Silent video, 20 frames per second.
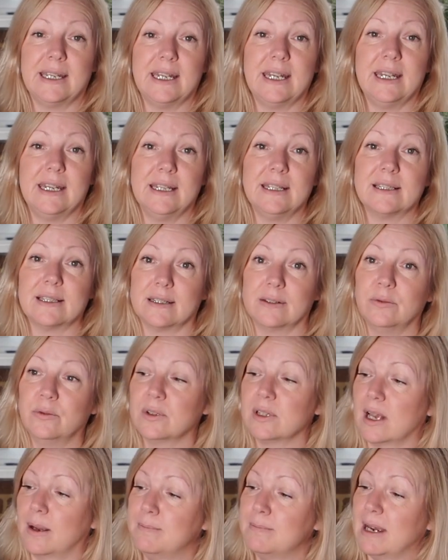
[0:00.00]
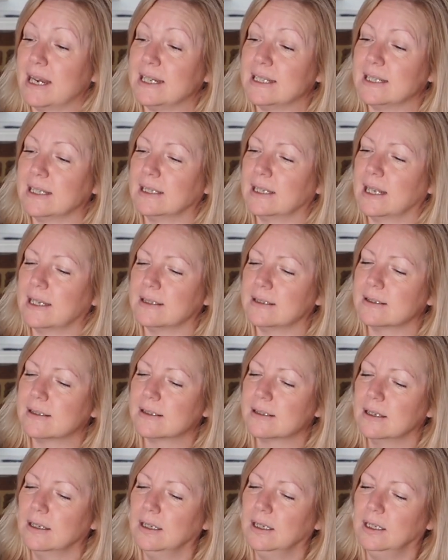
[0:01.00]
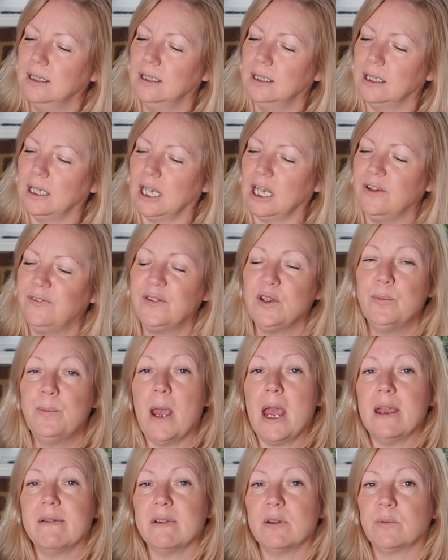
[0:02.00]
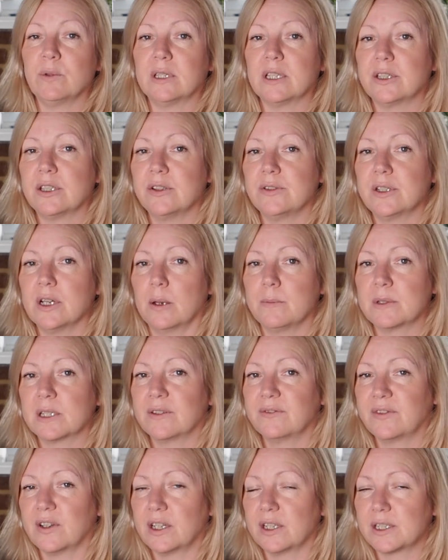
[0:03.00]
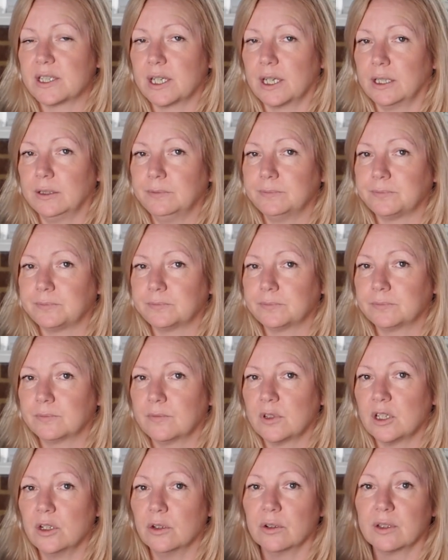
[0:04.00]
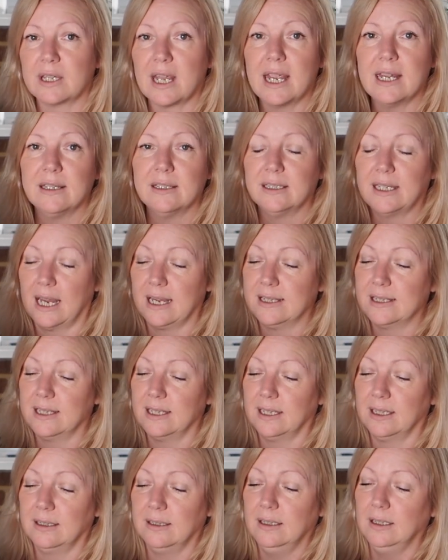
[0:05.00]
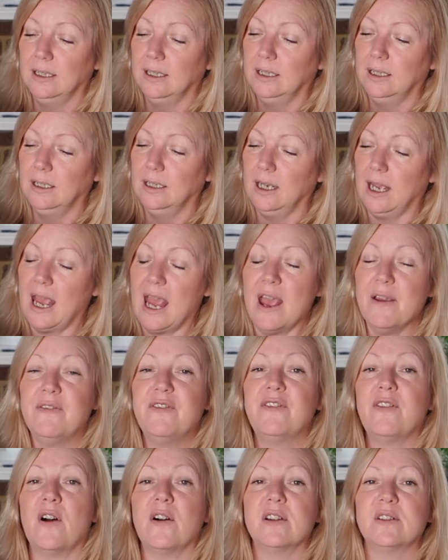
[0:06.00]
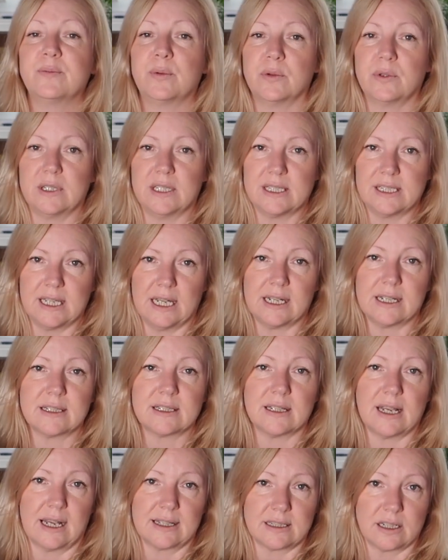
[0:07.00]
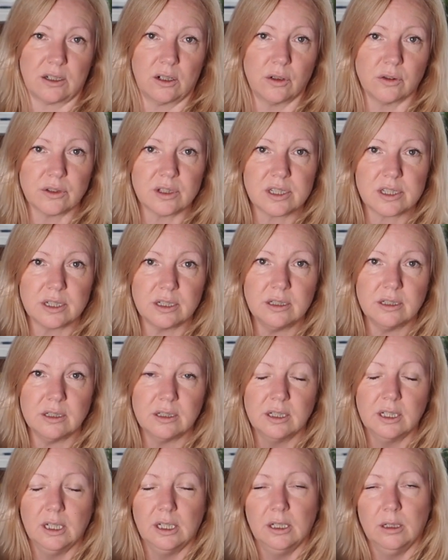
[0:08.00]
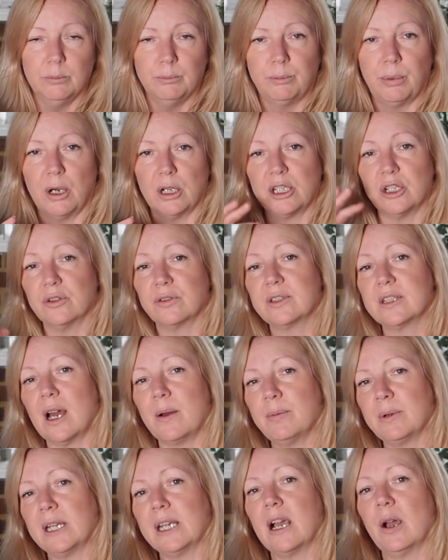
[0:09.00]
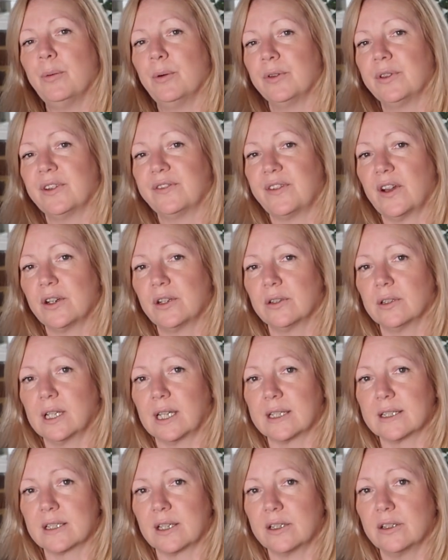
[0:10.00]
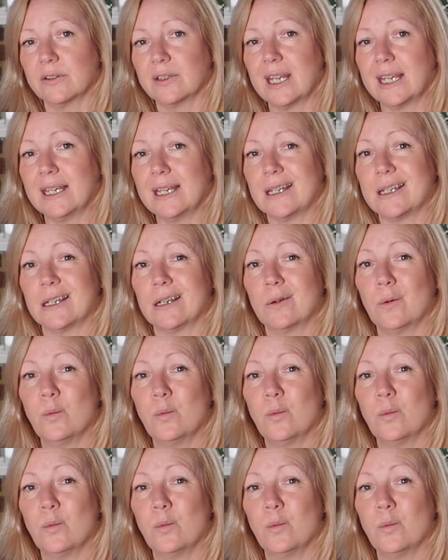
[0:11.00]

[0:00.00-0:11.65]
it is an amazing lens. If you pair it with the 2x converter, you're then getting f5.6 as a constant, but you're doubling up on the focal length. So you're then getting a